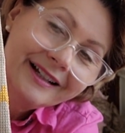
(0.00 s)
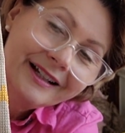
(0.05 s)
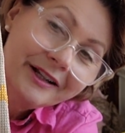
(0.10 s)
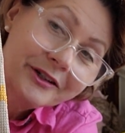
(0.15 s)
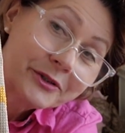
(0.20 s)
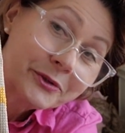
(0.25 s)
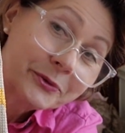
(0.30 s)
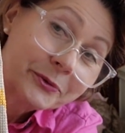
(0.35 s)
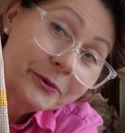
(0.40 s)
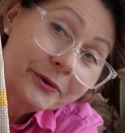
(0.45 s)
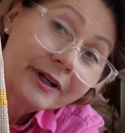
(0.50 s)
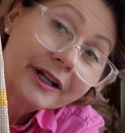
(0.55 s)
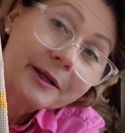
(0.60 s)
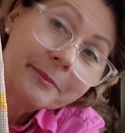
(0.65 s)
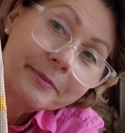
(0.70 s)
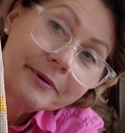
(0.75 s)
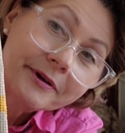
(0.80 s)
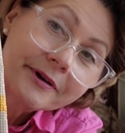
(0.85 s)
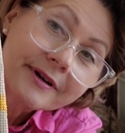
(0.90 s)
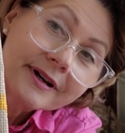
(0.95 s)
It's really
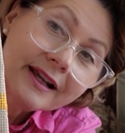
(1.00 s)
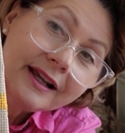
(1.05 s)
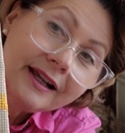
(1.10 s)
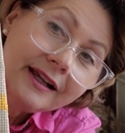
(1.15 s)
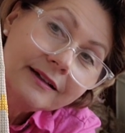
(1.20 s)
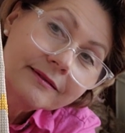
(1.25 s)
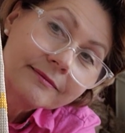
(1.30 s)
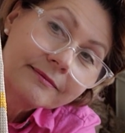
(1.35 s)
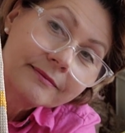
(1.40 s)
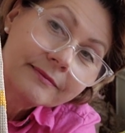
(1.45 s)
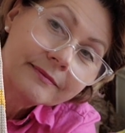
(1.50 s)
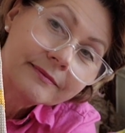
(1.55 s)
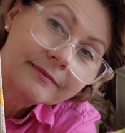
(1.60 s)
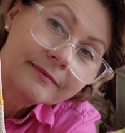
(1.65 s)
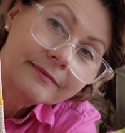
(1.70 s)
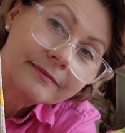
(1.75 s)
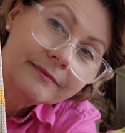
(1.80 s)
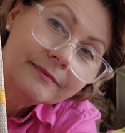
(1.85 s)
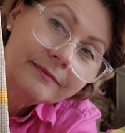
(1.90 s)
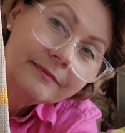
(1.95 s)
pretty.
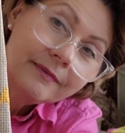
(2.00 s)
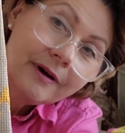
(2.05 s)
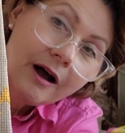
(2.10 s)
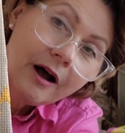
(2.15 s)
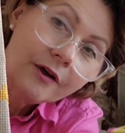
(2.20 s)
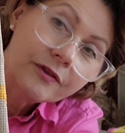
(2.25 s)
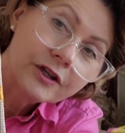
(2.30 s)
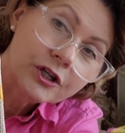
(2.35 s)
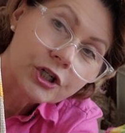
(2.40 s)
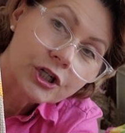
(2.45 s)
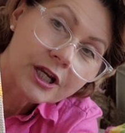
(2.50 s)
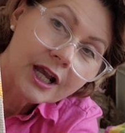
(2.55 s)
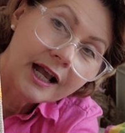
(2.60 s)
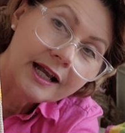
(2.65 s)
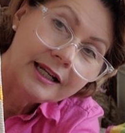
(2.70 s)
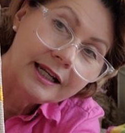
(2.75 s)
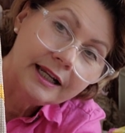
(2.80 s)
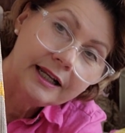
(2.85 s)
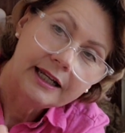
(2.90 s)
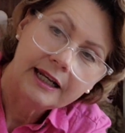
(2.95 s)
All the
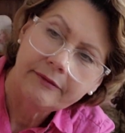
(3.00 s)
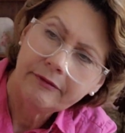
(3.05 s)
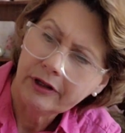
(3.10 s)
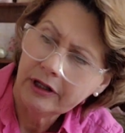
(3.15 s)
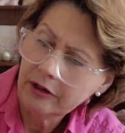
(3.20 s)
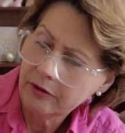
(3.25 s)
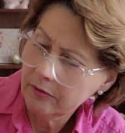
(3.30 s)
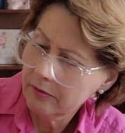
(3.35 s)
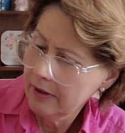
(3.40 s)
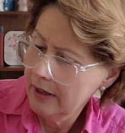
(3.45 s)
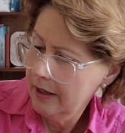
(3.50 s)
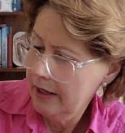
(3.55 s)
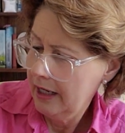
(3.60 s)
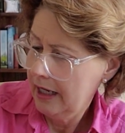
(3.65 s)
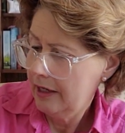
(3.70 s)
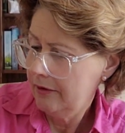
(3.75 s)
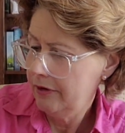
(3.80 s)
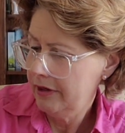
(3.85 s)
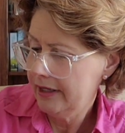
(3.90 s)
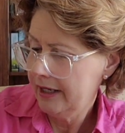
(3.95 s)
shading and
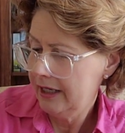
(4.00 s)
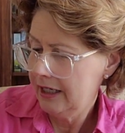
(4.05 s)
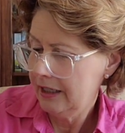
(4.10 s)
everything.